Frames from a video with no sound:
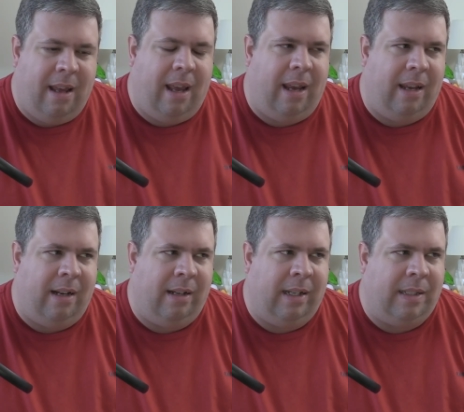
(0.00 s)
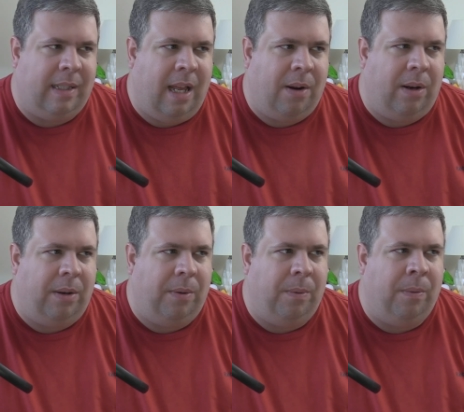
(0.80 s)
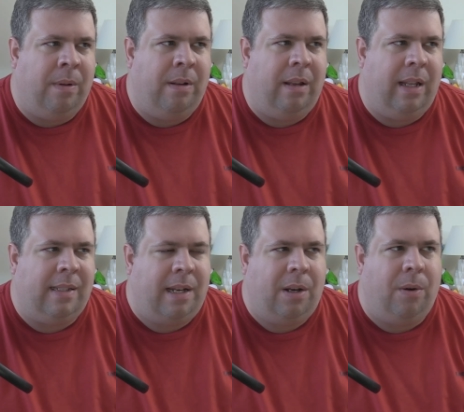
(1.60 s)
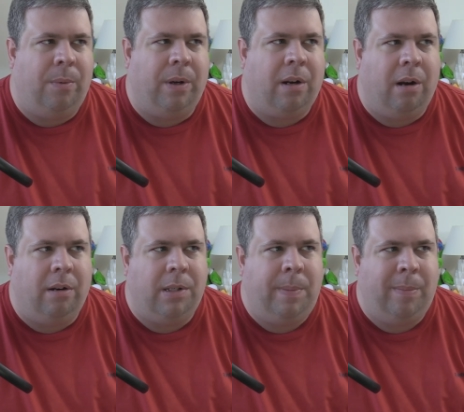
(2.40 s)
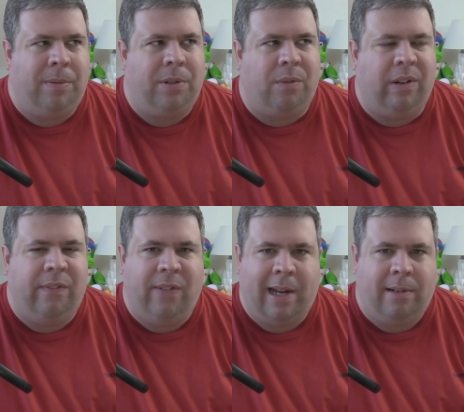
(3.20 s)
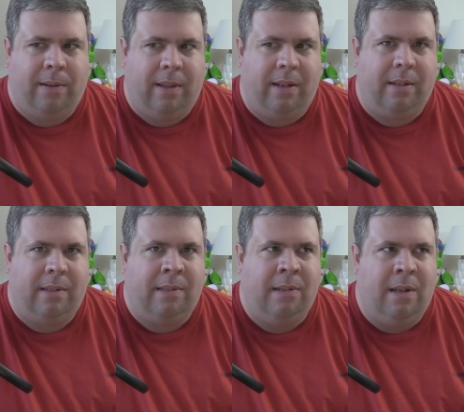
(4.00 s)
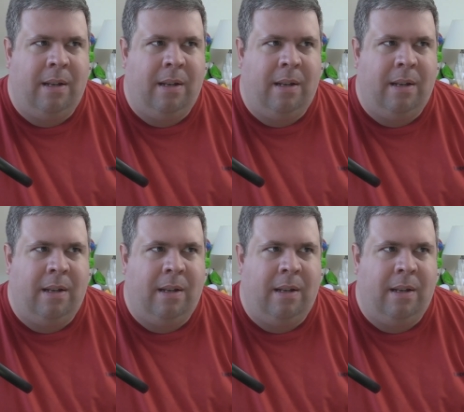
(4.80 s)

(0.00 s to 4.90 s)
and it's not going to encourage people to refactor things,